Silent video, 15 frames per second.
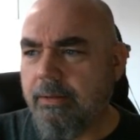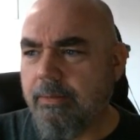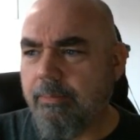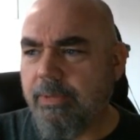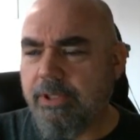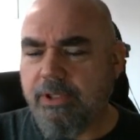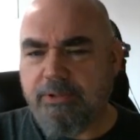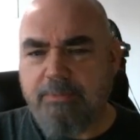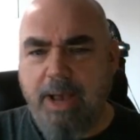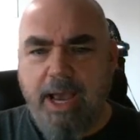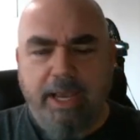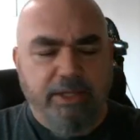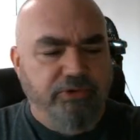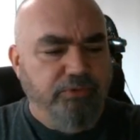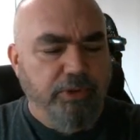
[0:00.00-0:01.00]
Because
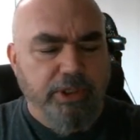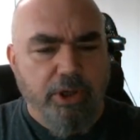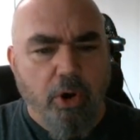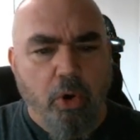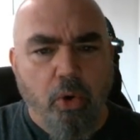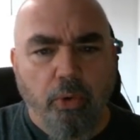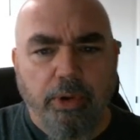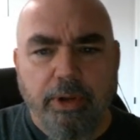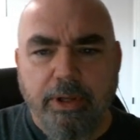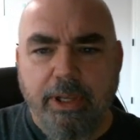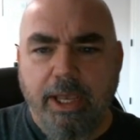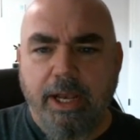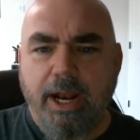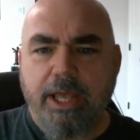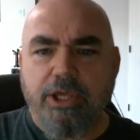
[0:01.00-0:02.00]
mine's really old
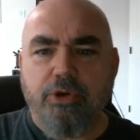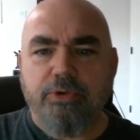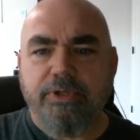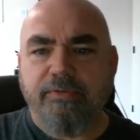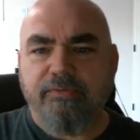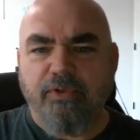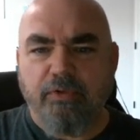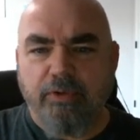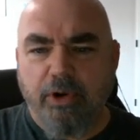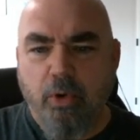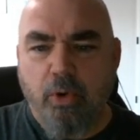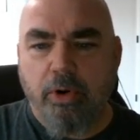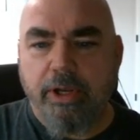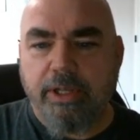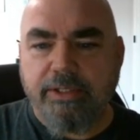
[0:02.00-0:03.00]
and I use it for
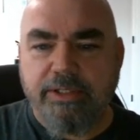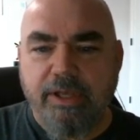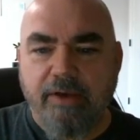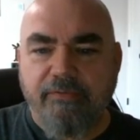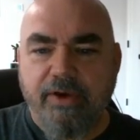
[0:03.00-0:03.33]
recording and stuff.